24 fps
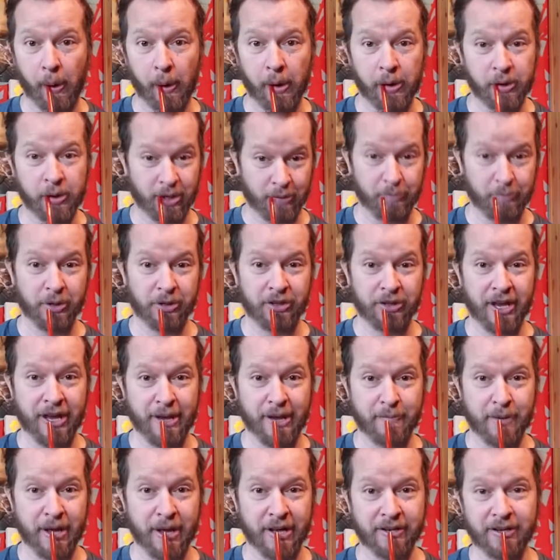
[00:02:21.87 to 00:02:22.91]
Should I put the hat
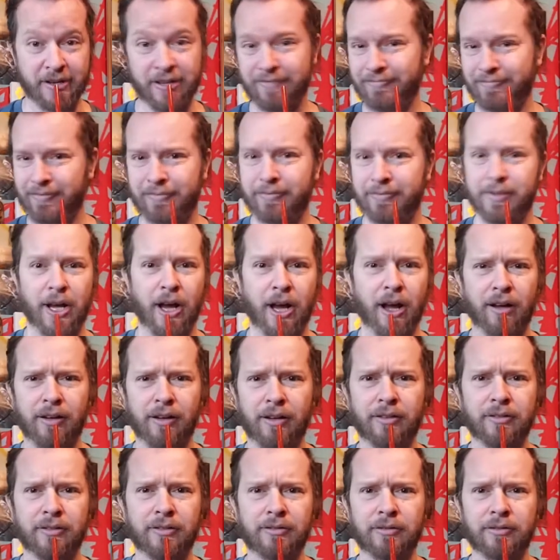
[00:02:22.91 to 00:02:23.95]
back on? No.
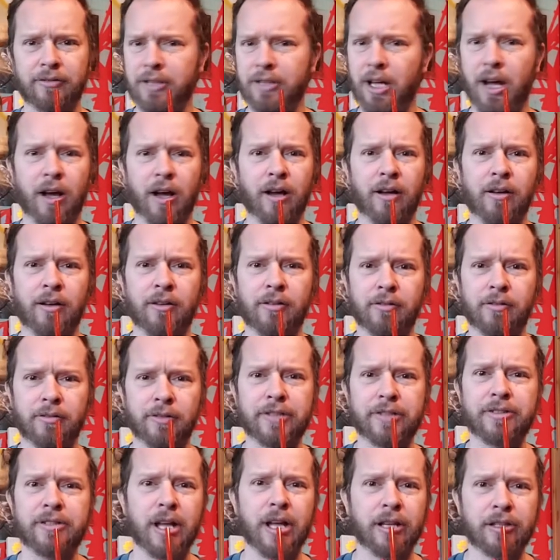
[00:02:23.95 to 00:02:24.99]
No.
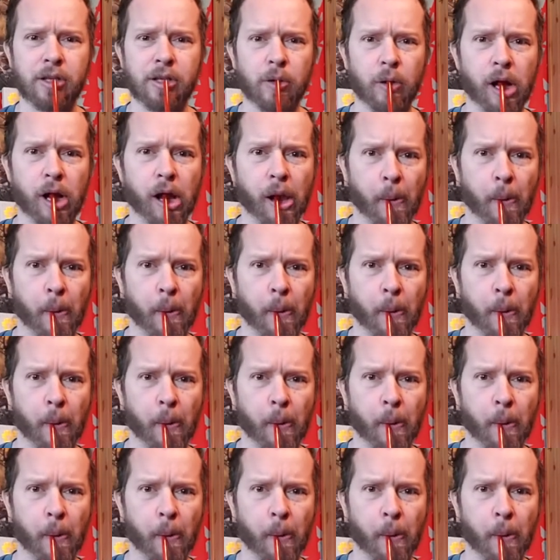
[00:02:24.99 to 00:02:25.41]
Let's not do it.